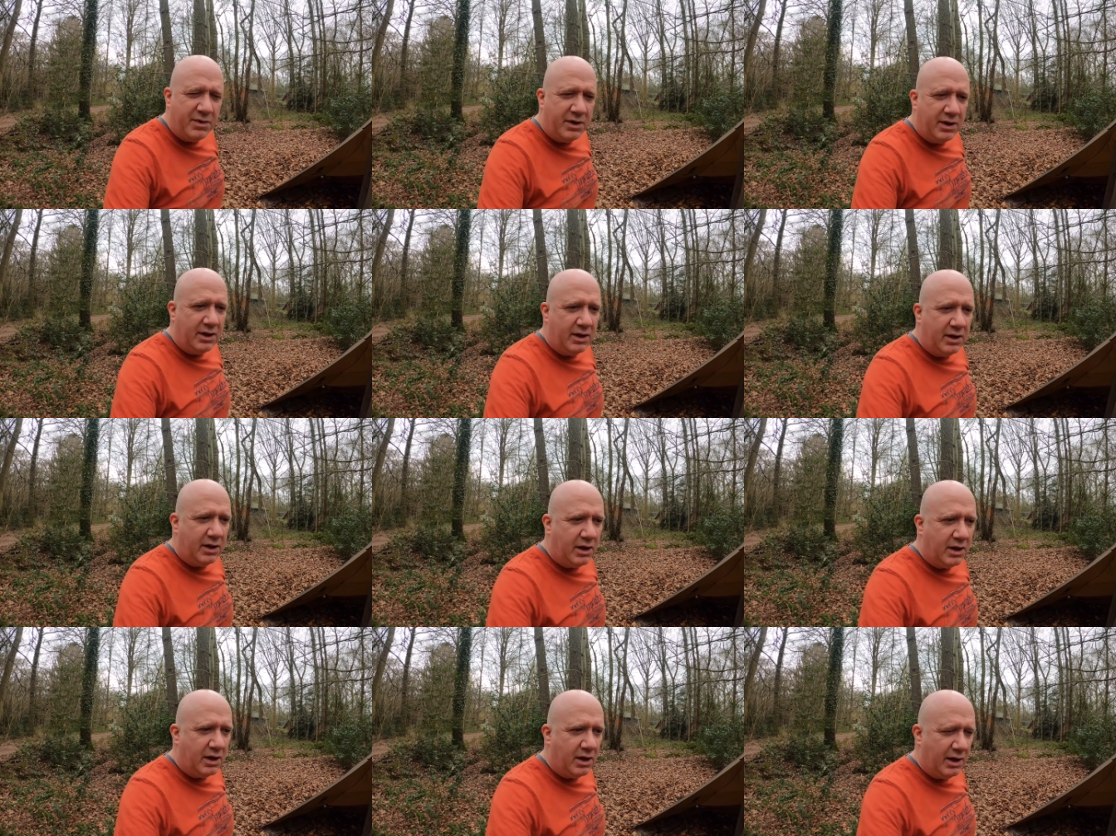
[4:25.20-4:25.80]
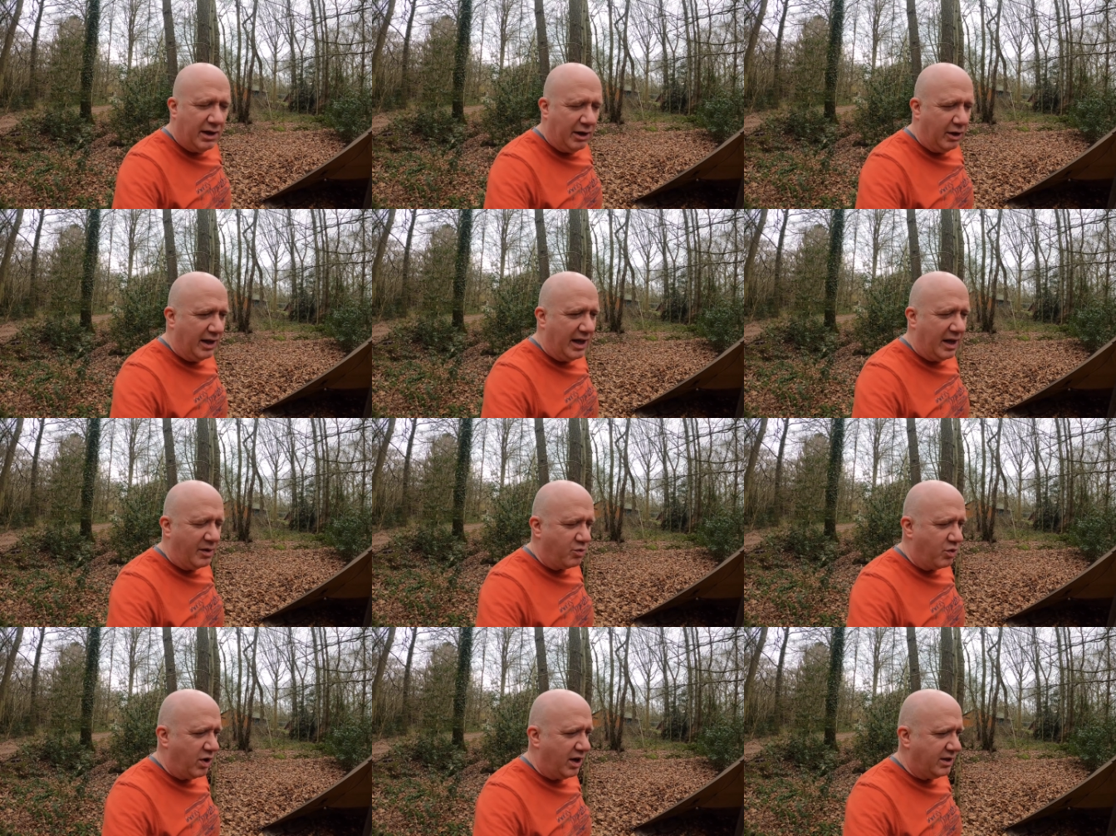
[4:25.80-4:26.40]
me a little
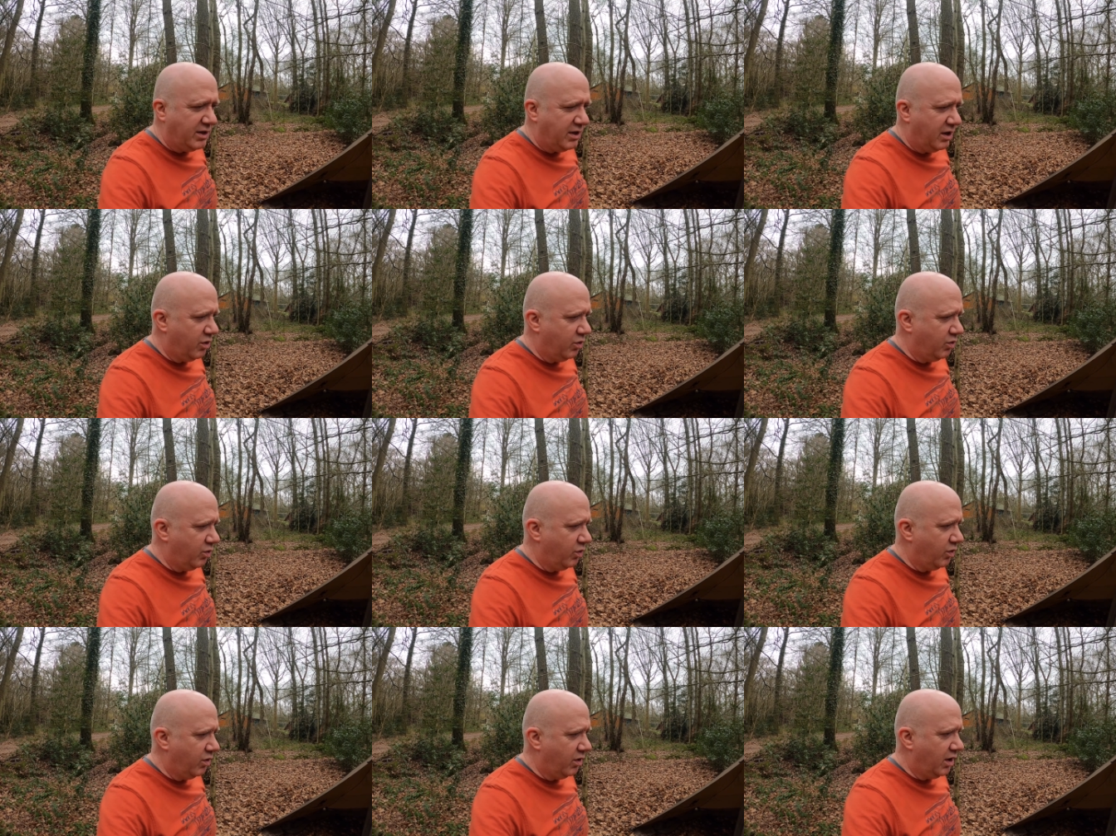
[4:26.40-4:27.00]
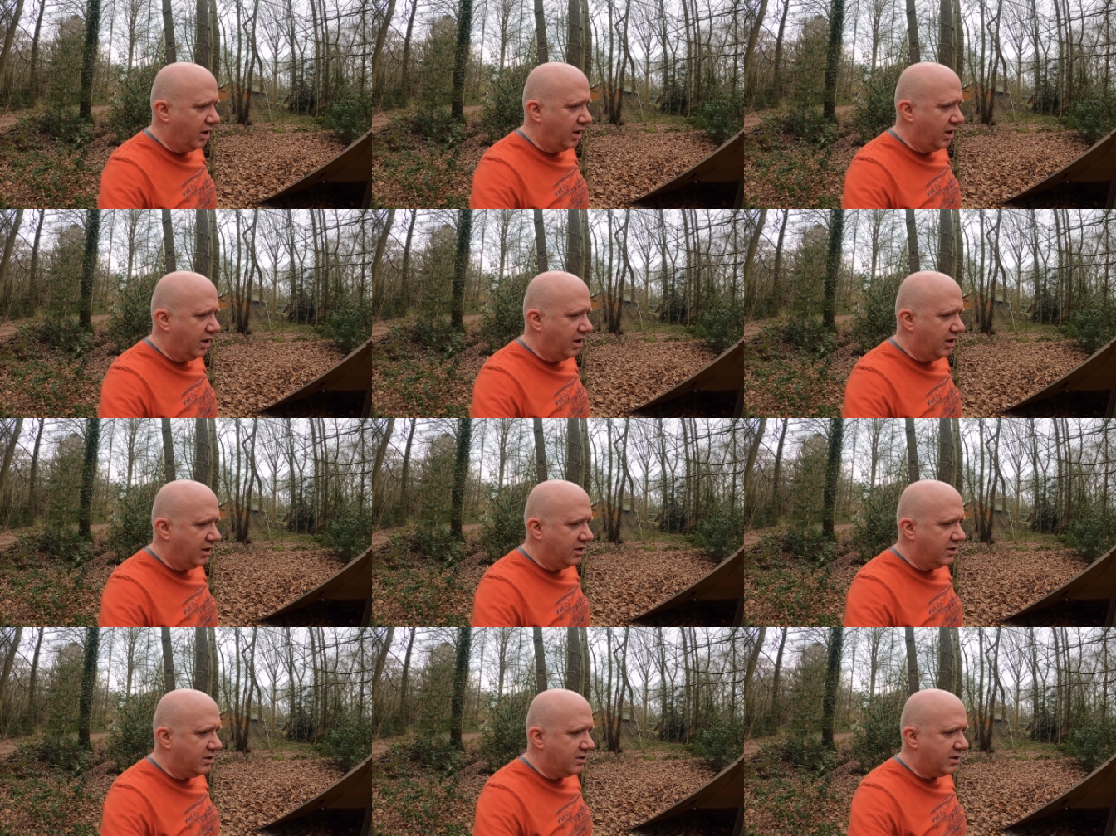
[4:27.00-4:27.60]
ham radio
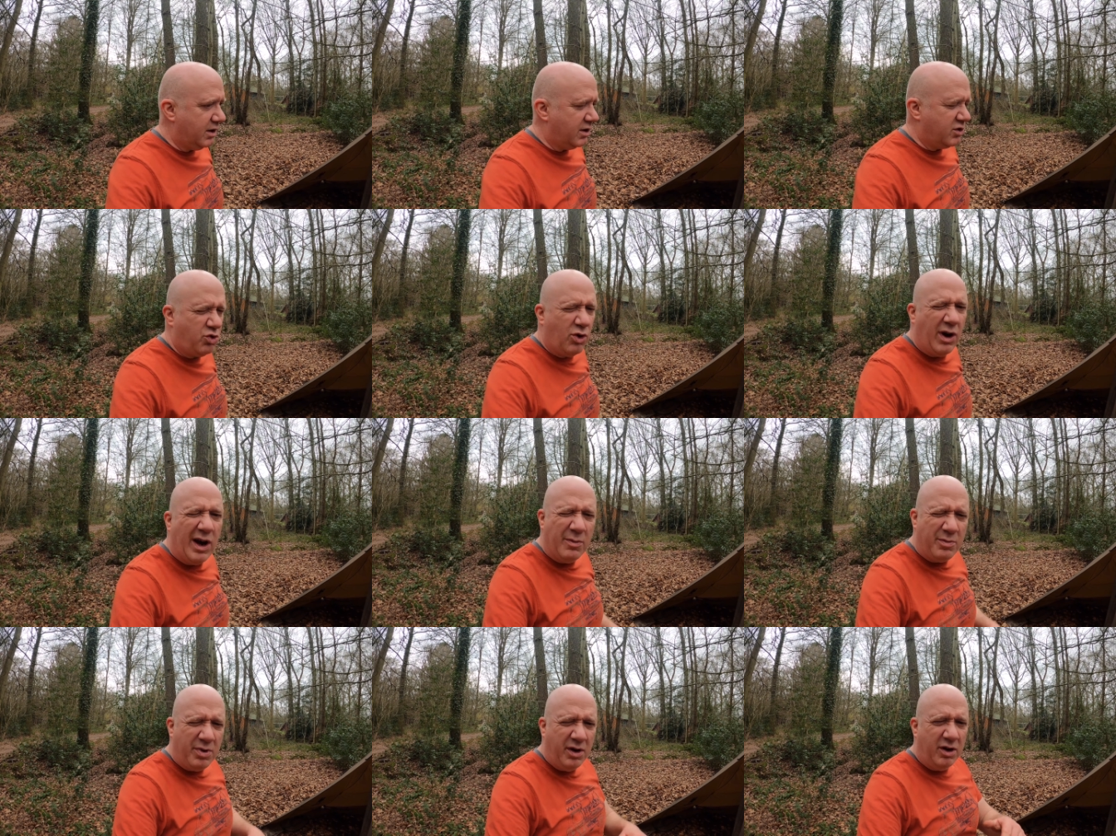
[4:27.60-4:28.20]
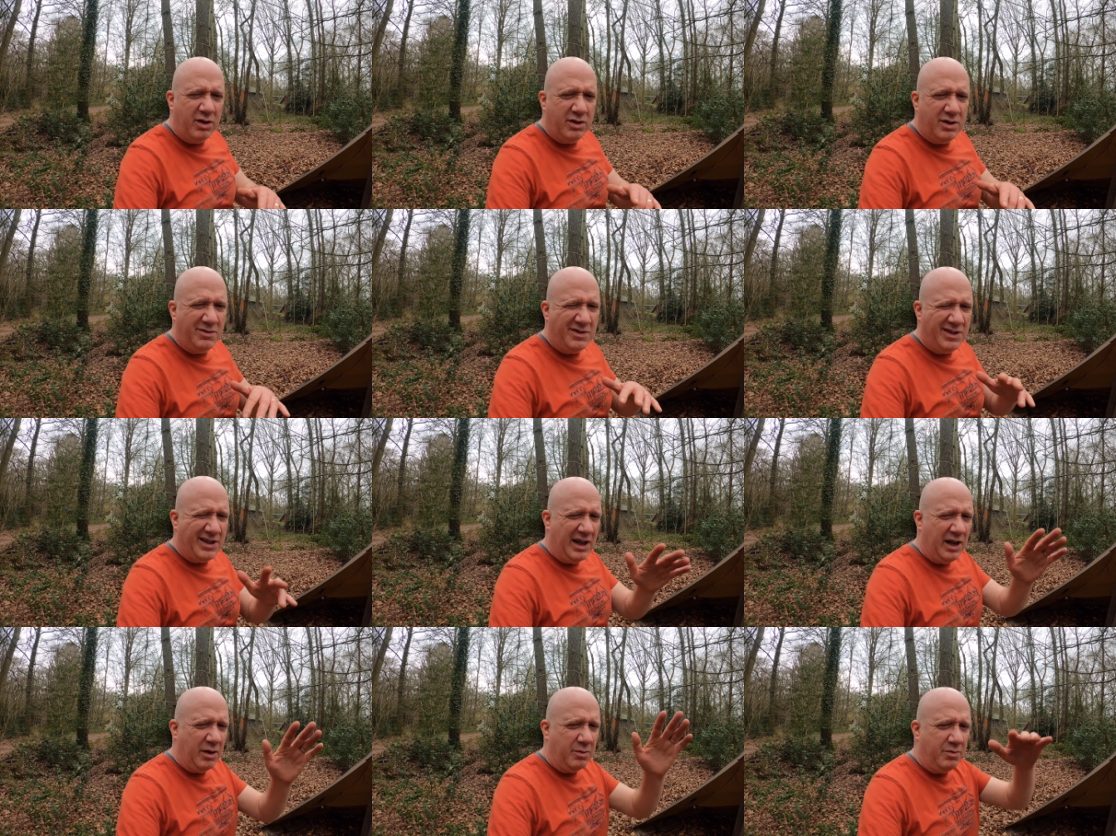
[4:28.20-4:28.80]
and a tripod
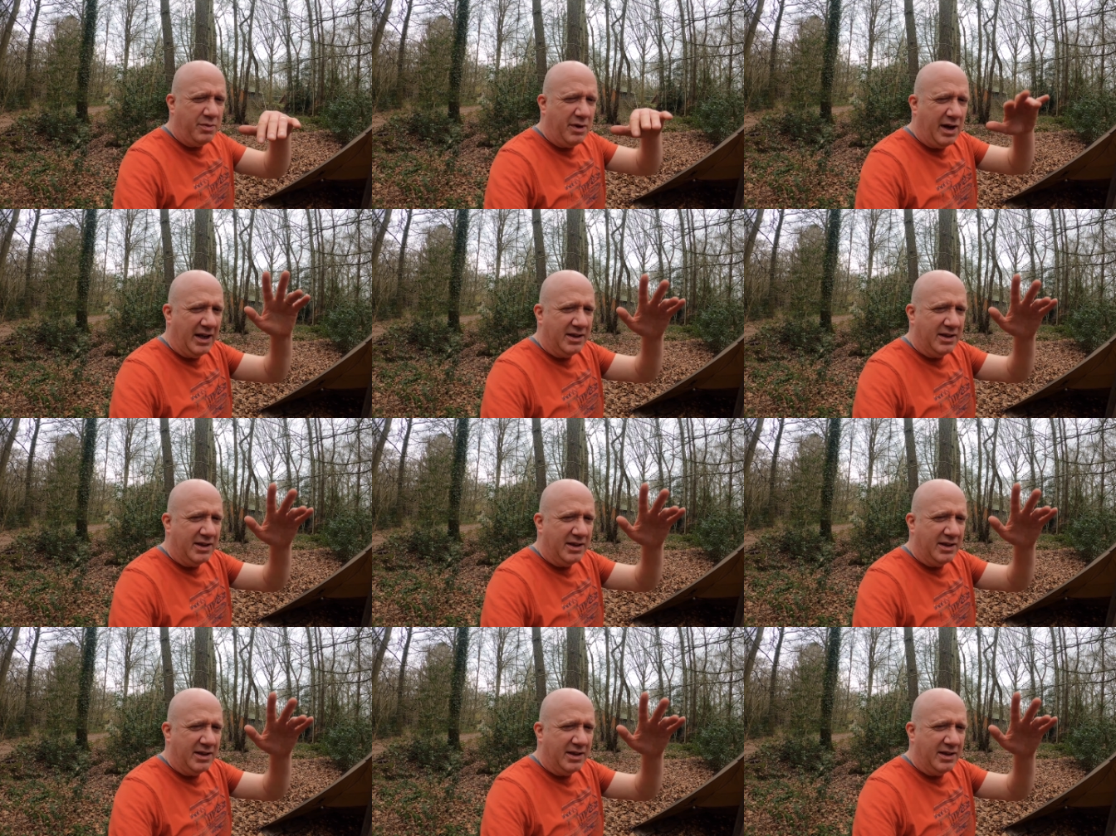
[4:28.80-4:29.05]
type